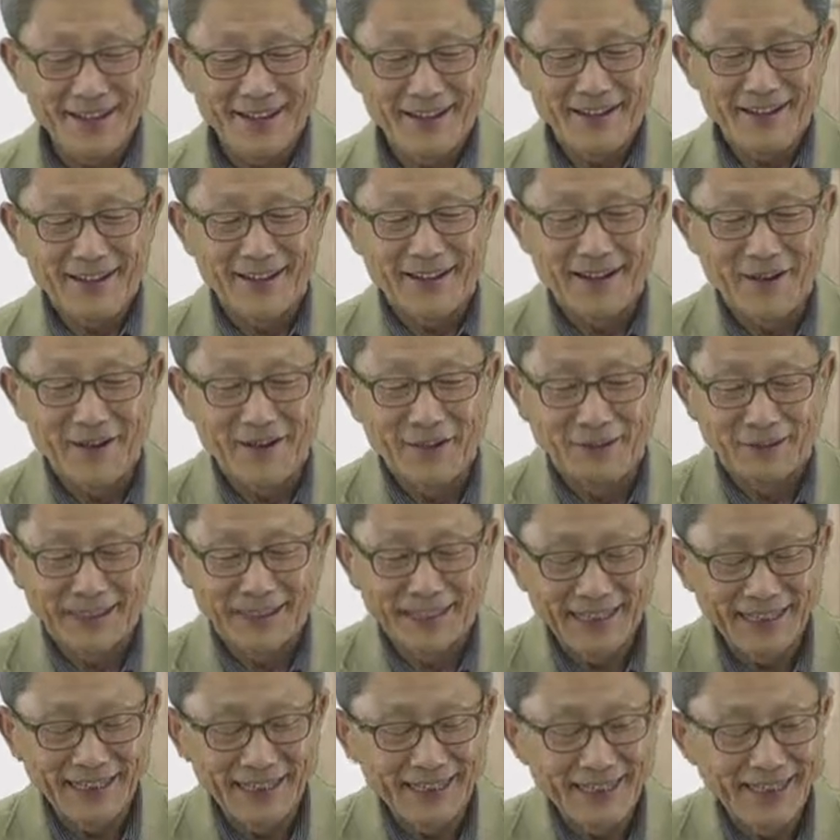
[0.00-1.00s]
Oh,
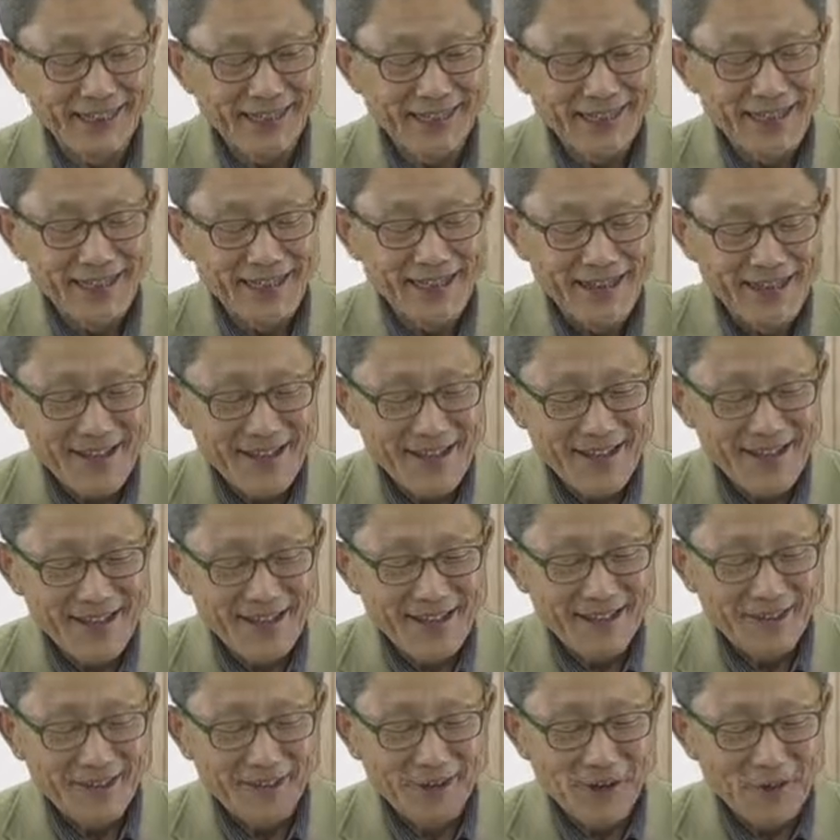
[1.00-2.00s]
then
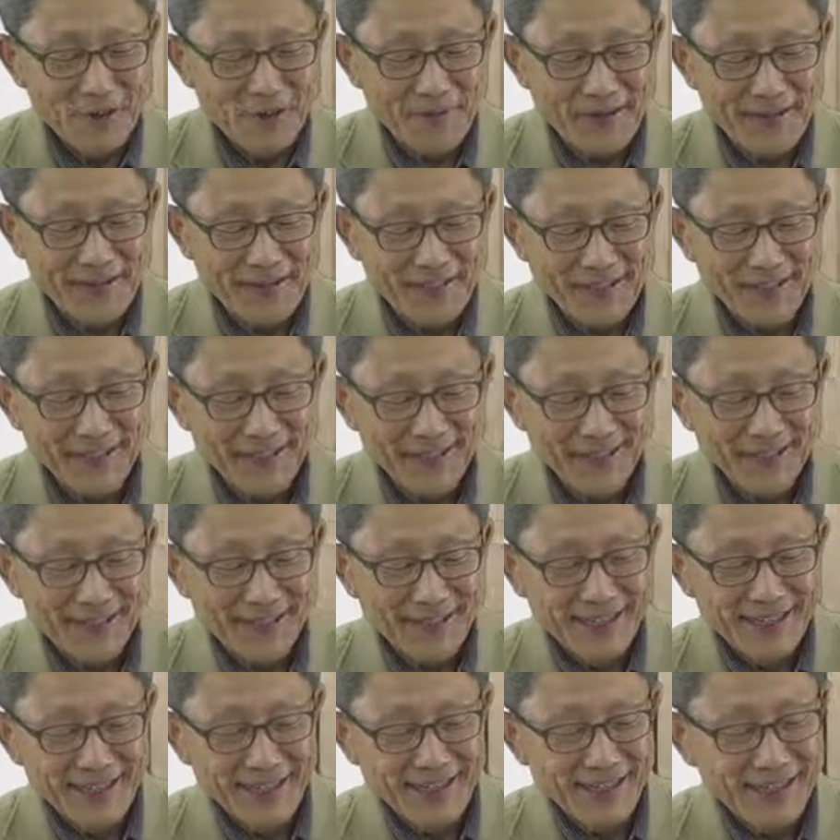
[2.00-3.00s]
no way,
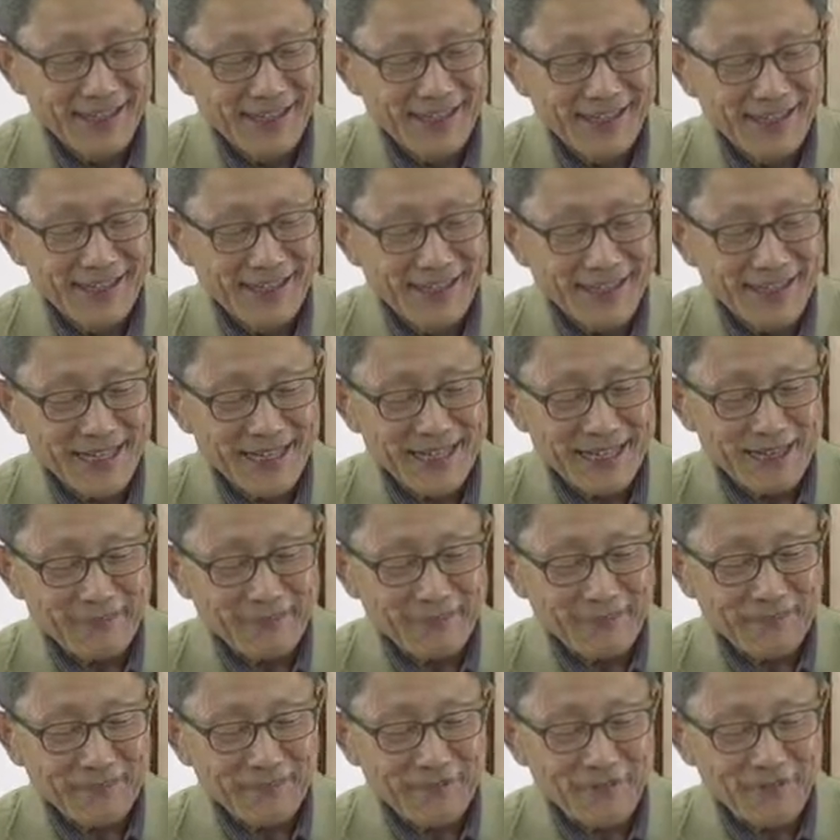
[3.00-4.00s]

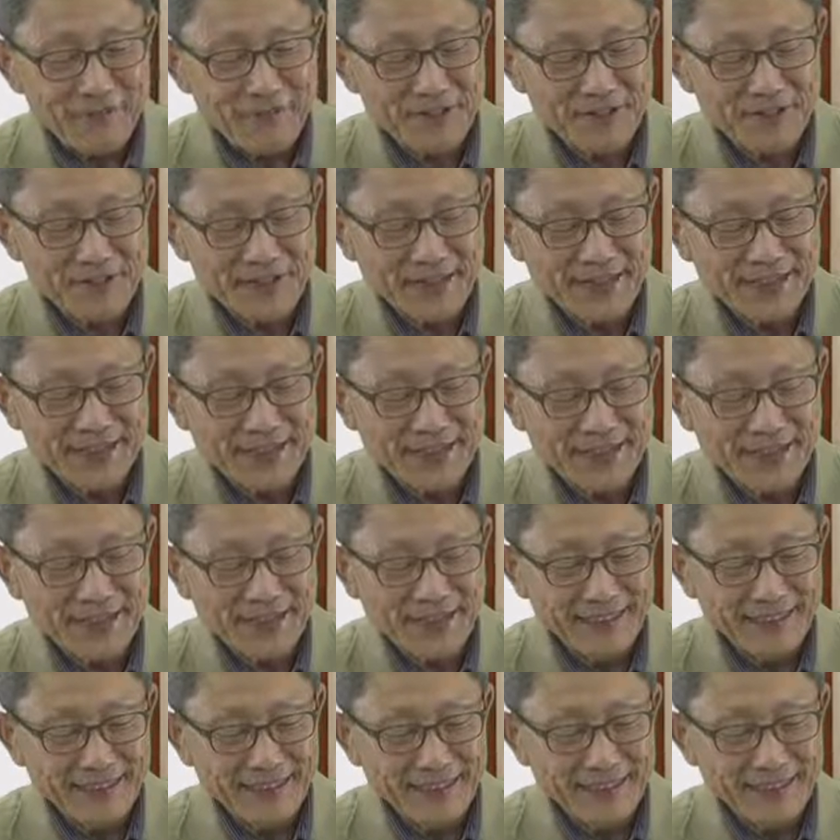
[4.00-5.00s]
except for creating
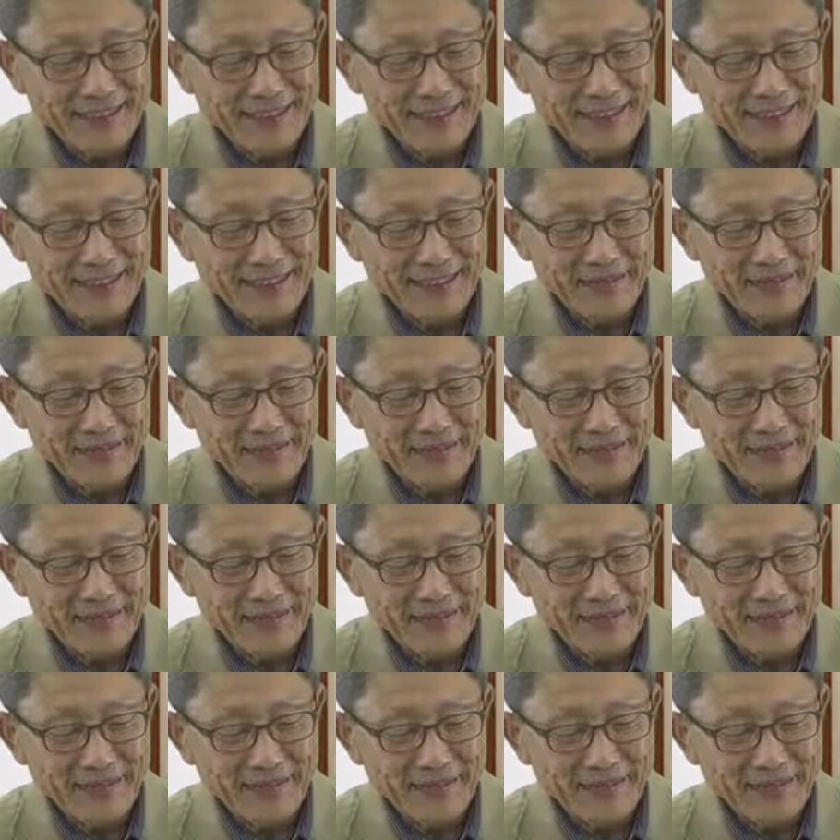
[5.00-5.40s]
the